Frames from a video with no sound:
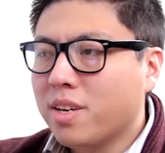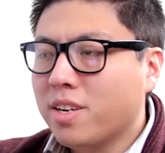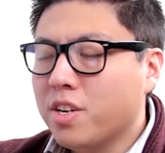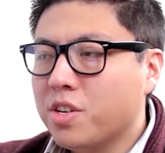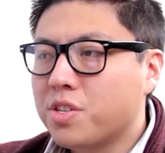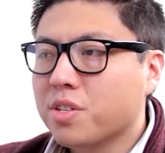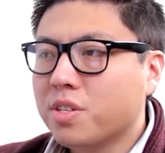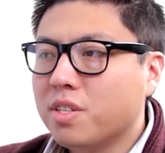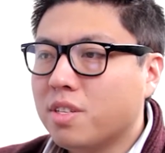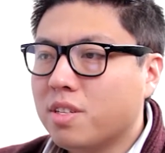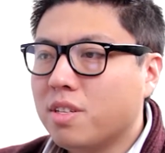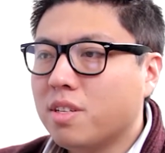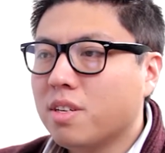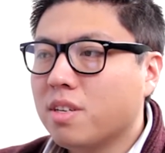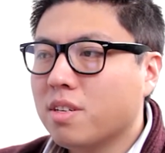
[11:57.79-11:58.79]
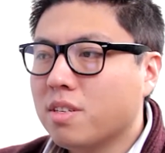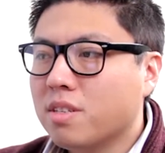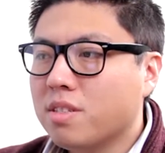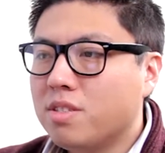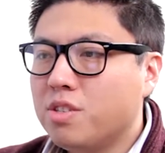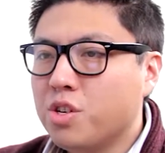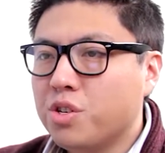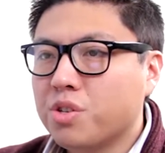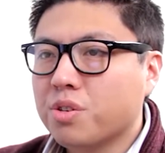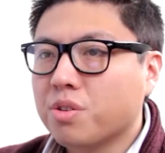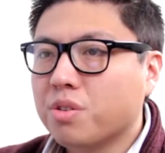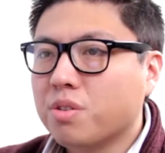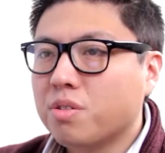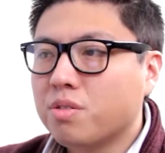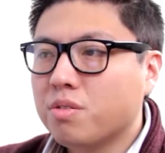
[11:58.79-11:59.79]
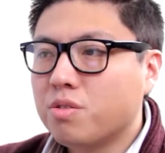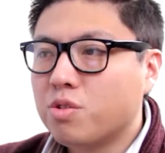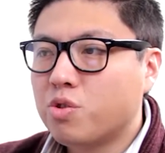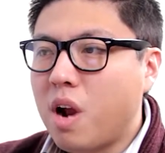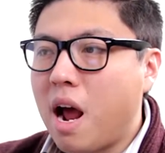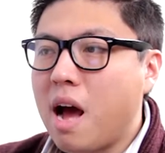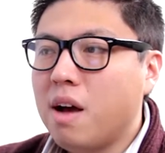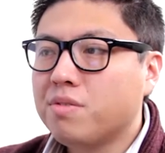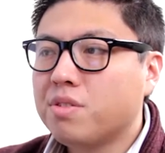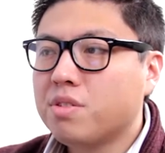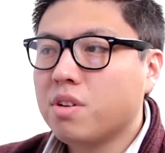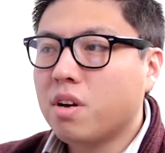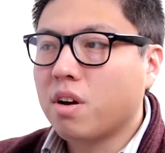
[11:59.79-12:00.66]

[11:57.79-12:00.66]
initially did the digital drafts